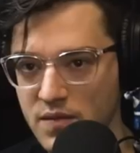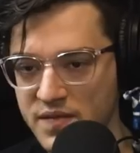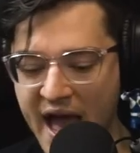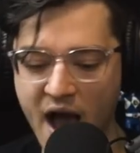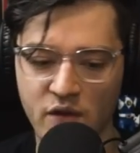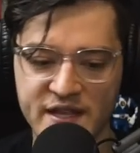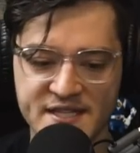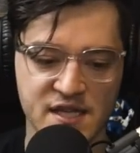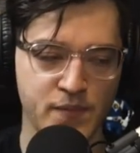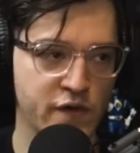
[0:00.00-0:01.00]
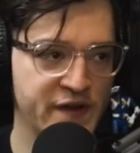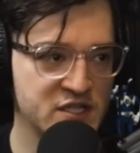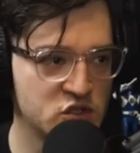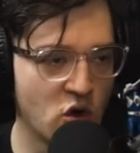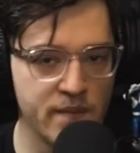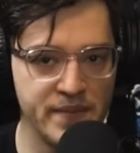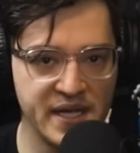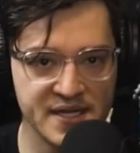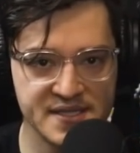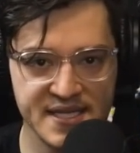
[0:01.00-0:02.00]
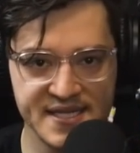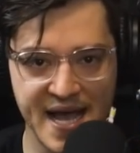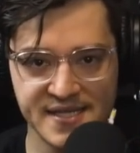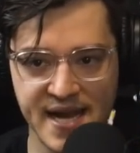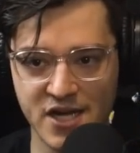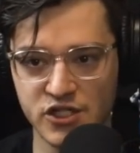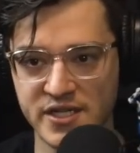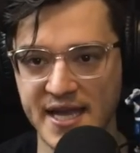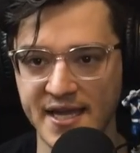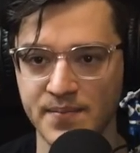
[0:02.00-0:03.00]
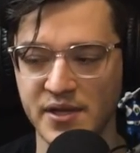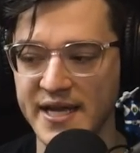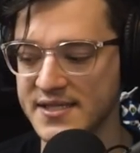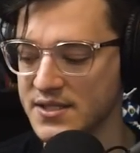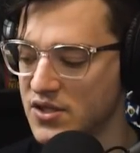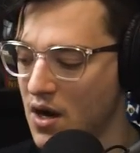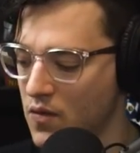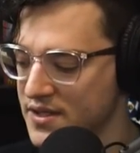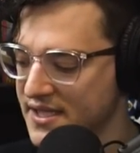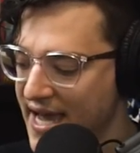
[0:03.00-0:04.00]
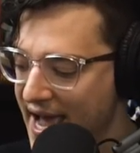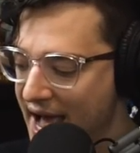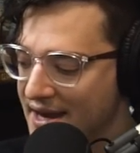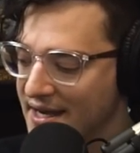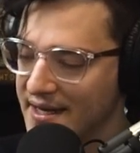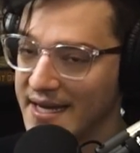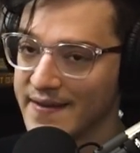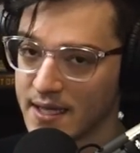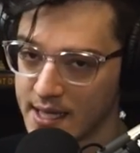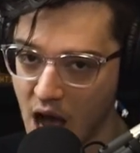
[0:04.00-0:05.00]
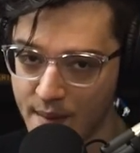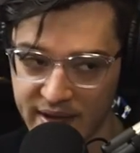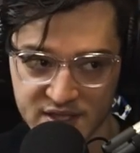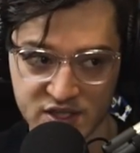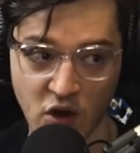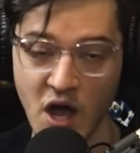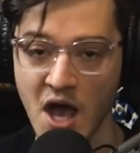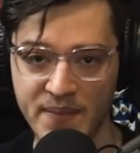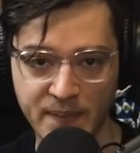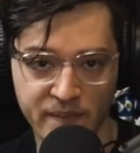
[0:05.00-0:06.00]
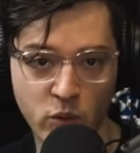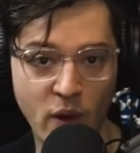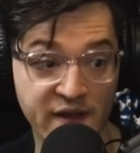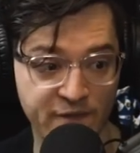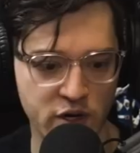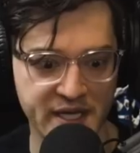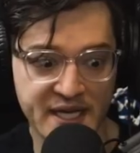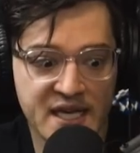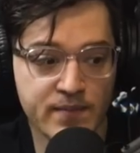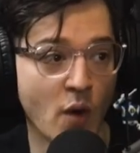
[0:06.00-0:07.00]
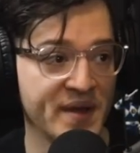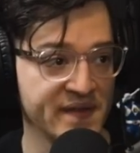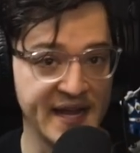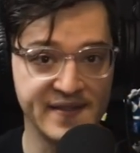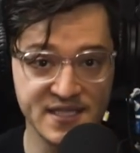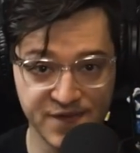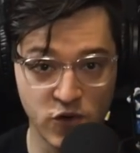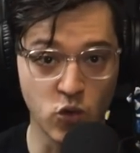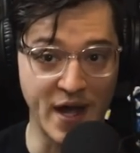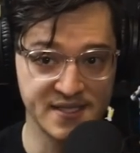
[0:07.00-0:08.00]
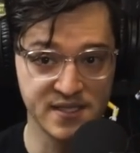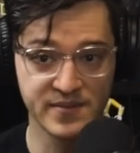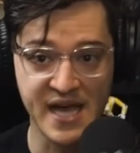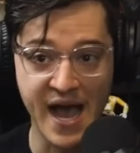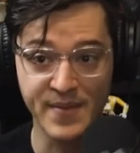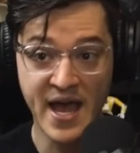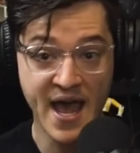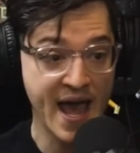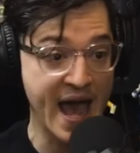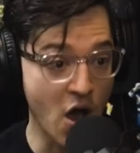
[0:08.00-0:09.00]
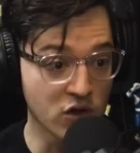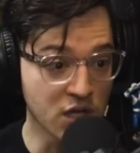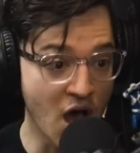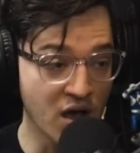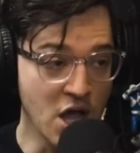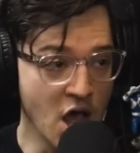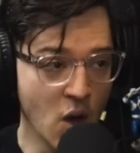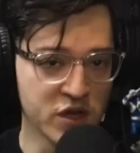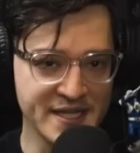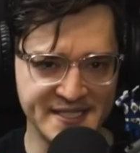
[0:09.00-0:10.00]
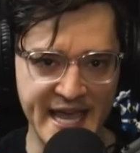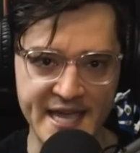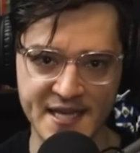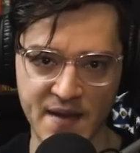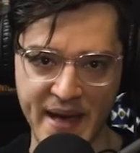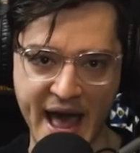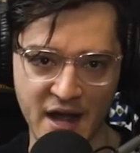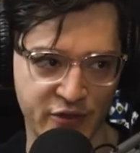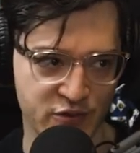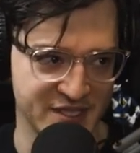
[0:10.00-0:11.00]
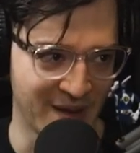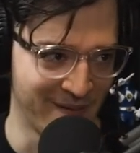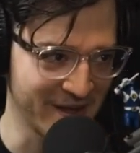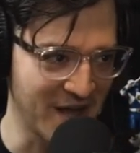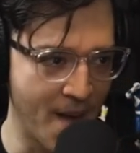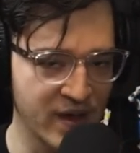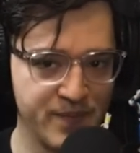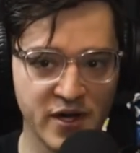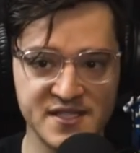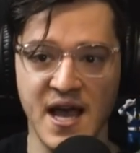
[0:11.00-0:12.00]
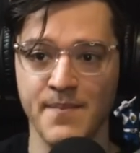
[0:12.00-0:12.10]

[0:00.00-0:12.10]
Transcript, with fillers: Now, this is a perfect storm because this hasn't actually taken place in Star Wars canon in the comics, so people have been waiting for a key moment like this for quite some time. How long? Well, let's take you back through some of the comic books.